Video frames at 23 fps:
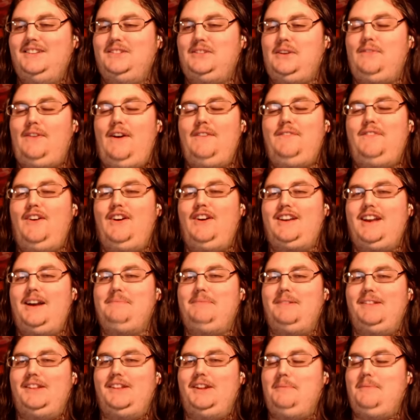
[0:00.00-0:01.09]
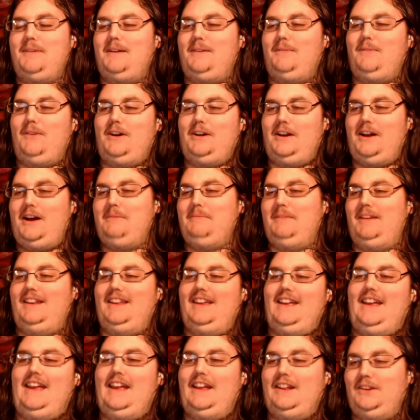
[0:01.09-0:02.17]
So if I fuck up a little bit while humming
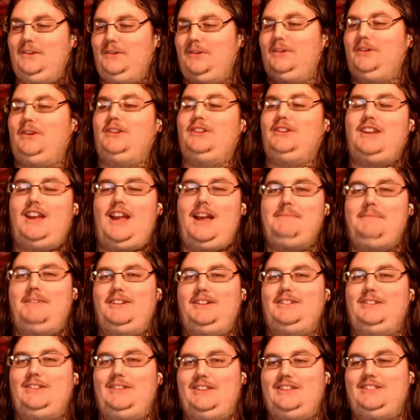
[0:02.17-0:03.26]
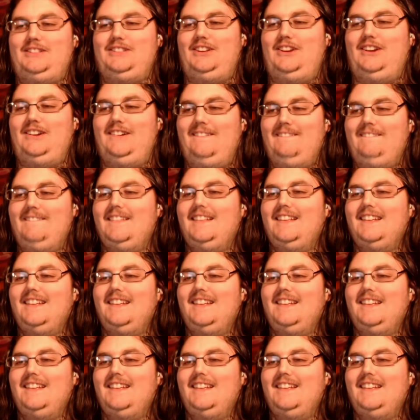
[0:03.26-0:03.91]
it and or jamming to the song.